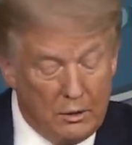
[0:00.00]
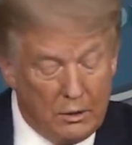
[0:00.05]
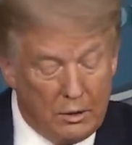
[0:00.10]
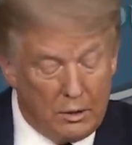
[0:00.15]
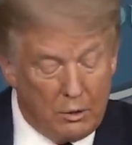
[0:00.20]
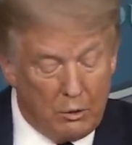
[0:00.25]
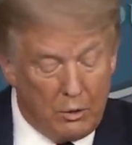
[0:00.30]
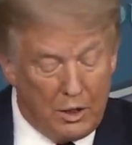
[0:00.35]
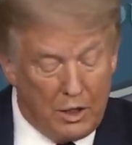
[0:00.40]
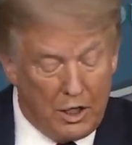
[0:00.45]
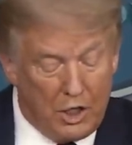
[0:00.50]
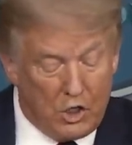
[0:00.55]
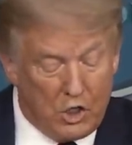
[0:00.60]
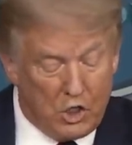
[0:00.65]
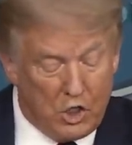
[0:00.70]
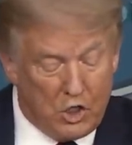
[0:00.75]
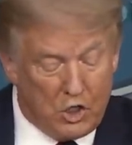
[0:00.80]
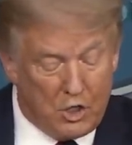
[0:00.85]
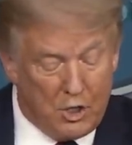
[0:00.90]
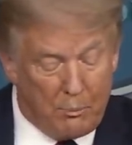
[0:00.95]
The
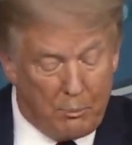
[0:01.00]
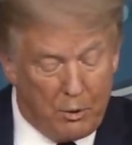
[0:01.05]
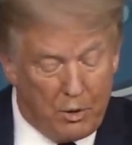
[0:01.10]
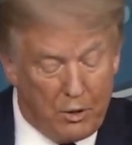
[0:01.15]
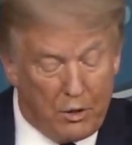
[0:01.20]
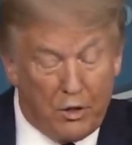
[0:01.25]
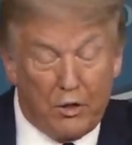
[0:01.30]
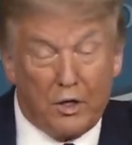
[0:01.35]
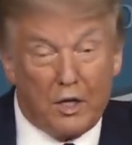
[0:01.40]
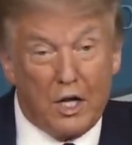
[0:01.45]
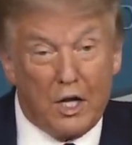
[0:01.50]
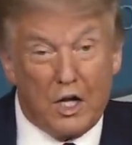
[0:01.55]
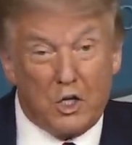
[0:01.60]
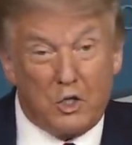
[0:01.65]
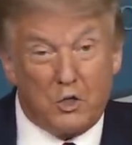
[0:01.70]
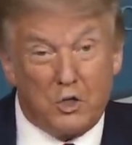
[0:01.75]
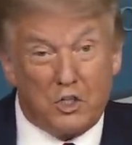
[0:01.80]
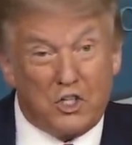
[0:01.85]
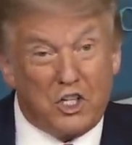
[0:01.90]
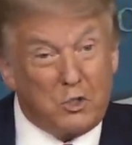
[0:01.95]
relationship with other
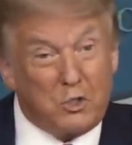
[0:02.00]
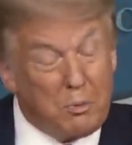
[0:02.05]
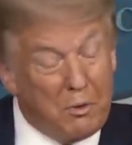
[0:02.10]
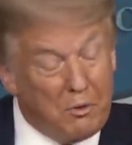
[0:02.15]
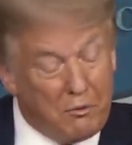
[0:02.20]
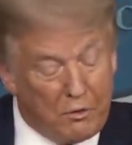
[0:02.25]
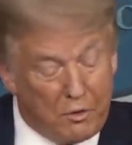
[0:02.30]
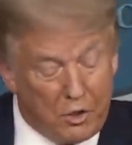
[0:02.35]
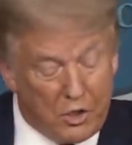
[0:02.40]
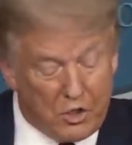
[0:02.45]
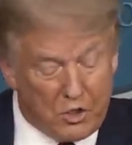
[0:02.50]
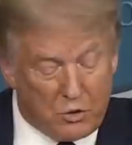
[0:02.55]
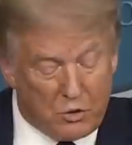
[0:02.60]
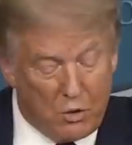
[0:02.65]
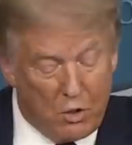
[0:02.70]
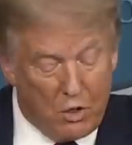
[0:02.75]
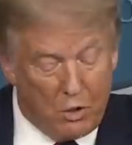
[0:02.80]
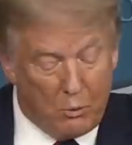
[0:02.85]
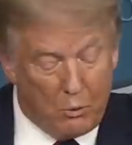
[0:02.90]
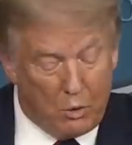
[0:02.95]
countries has been very
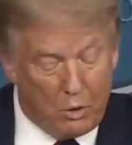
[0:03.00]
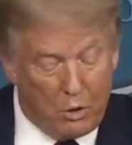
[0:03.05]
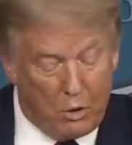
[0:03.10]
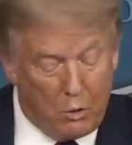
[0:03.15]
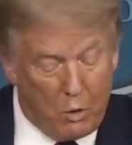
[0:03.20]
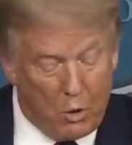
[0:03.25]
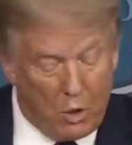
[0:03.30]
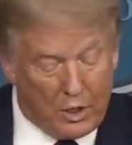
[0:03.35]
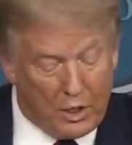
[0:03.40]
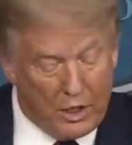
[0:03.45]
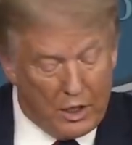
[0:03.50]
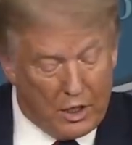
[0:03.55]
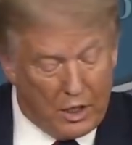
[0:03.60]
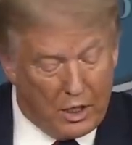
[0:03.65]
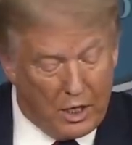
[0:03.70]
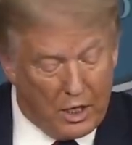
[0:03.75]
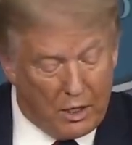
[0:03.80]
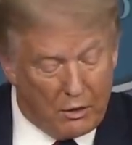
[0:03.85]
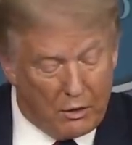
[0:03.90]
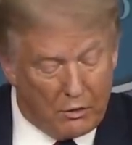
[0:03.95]
strong. We're all working
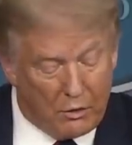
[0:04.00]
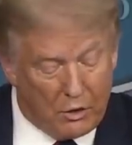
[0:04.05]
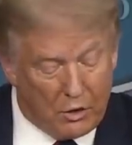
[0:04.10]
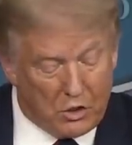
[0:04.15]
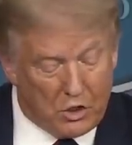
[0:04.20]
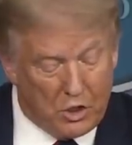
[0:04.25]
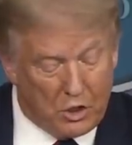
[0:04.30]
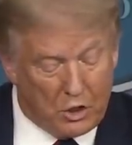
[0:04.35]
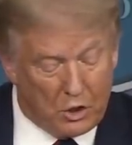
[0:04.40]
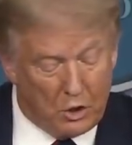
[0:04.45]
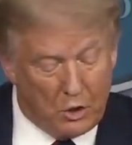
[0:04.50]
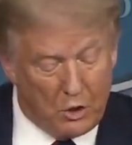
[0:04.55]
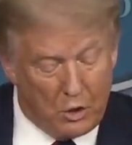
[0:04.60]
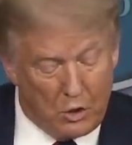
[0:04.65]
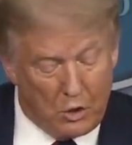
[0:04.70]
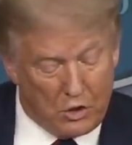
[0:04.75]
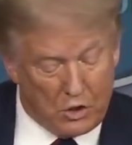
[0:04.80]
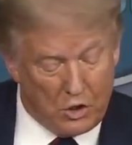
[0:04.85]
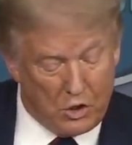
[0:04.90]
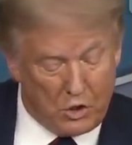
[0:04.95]
together. This
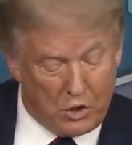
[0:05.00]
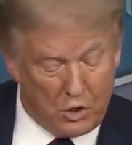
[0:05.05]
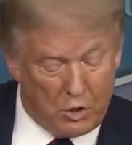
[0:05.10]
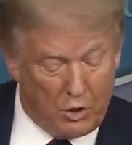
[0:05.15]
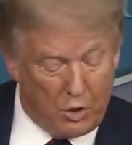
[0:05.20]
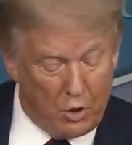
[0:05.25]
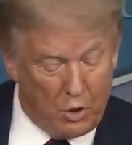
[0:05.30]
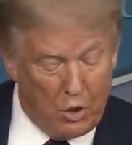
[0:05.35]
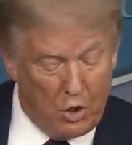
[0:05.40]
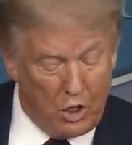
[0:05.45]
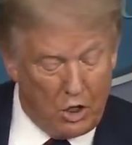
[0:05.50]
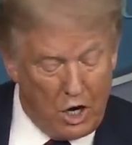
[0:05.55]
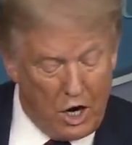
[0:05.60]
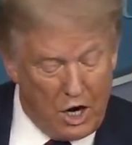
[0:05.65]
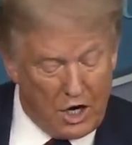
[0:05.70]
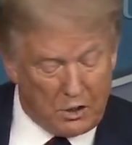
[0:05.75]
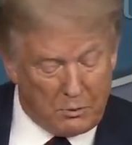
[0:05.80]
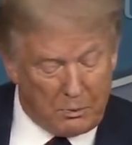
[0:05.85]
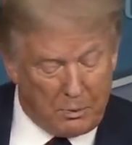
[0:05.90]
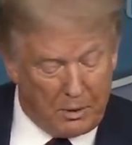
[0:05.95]
includes ensuring all
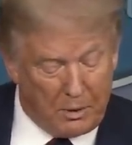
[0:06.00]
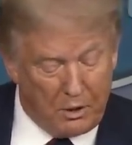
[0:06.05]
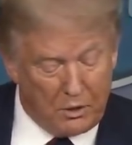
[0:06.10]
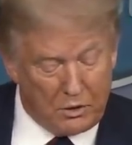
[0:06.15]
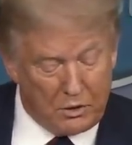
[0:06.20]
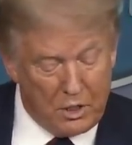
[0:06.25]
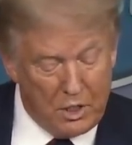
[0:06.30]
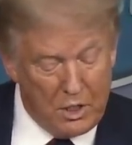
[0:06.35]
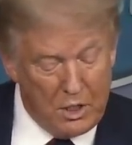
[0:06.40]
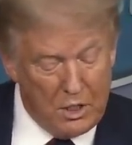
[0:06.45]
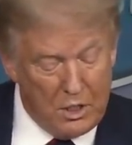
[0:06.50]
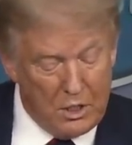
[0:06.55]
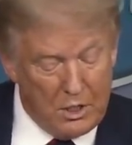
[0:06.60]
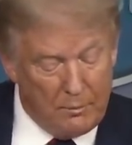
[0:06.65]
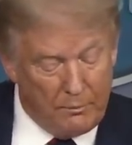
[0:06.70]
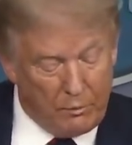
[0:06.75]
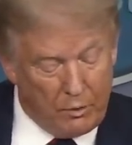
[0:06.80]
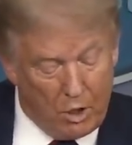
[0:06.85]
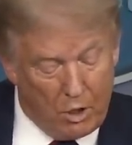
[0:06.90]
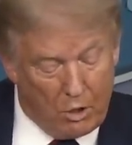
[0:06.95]
hospitals
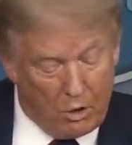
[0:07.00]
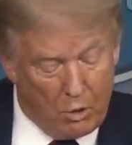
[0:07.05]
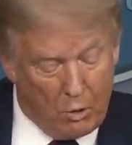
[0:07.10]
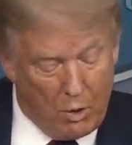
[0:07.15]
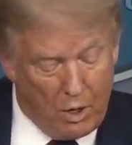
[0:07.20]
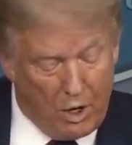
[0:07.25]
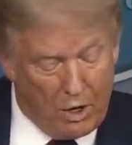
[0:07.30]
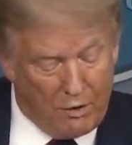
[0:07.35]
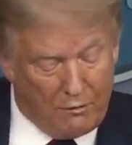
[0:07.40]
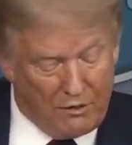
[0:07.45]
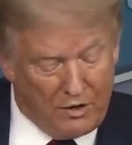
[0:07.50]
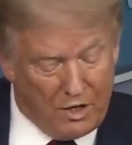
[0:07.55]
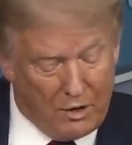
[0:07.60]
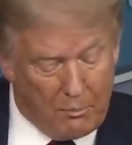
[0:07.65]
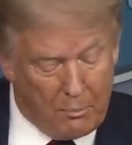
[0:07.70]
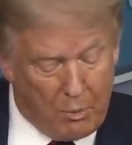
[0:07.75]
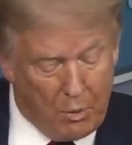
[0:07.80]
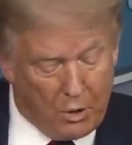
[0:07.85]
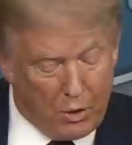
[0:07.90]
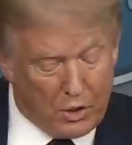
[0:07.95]
are aware of the
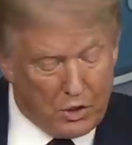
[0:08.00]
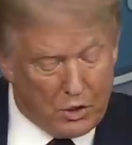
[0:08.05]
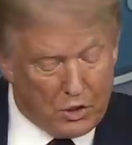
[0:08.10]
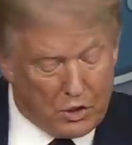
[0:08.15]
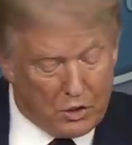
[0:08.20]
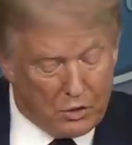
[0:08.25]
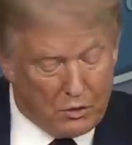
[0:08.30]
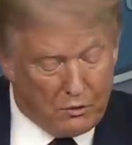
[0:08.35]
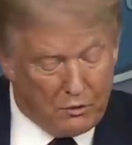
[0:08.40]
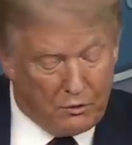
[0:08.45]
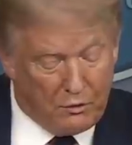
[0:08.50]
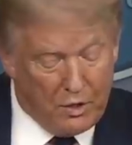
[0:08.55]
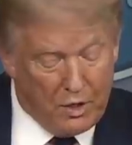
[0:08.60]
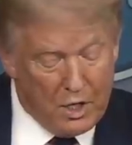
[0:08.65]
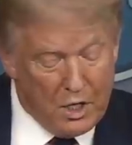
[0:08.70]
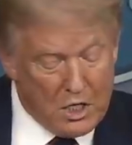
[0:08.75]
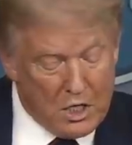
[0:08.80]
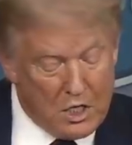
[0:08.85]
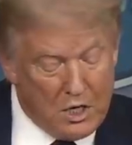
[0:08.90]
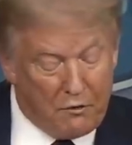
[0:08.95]
importance of
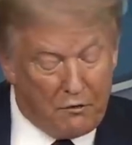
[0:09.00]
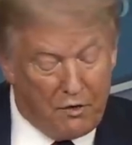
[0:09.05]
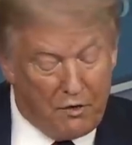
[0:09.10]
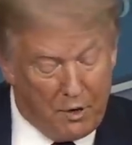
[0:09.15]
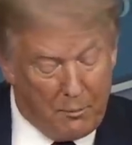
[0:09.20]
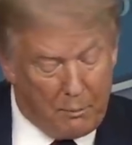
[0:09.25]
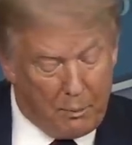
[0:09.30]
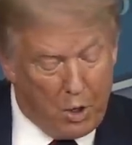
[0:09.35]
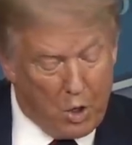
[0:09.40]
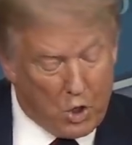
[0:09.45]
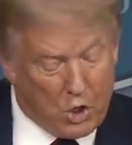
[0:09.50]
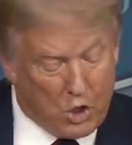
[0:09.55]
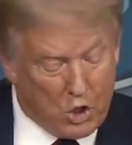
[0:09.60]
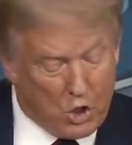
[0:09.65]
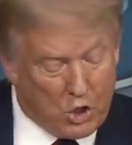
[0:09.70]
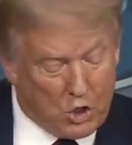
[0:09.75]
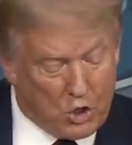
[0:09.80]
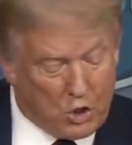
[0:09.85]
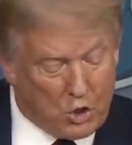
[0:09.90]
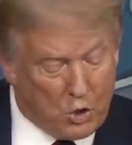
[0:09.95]
different
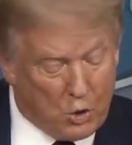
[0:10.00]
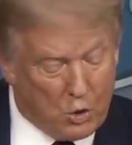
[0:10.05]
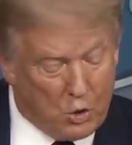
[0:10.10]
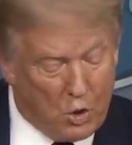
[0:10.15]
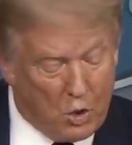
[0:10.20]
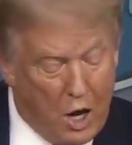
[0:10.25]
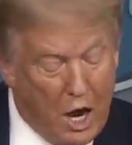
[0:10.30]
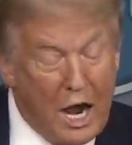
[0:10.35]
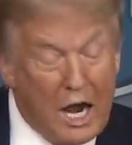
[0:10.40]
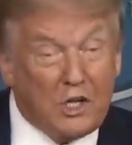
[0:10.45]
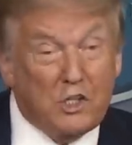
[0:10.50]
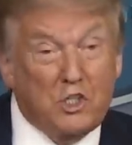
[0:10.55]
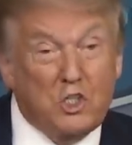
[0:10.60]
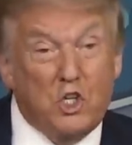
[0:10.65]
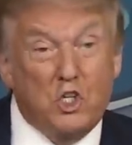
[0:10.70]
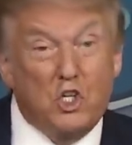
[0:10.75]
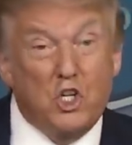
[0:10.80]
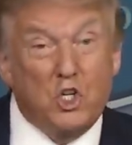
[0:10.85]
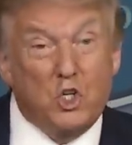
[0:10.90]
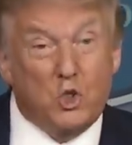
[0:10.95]
approaches to
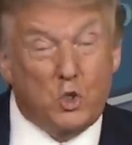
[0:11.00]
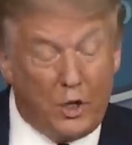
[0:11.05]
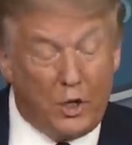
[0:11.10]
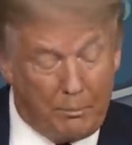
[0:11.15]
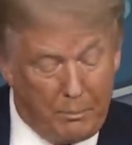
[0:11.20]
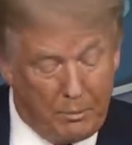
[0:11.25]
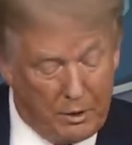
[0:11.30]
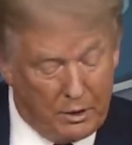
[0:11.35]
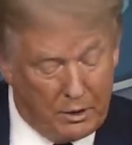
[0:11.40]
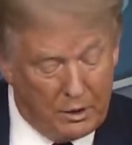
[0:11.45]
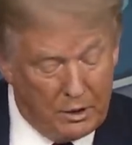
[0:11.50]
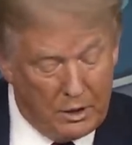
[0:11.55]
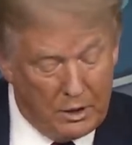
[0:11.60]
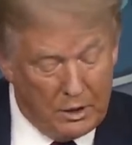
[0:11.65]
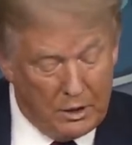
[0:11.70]
oxygen treatment,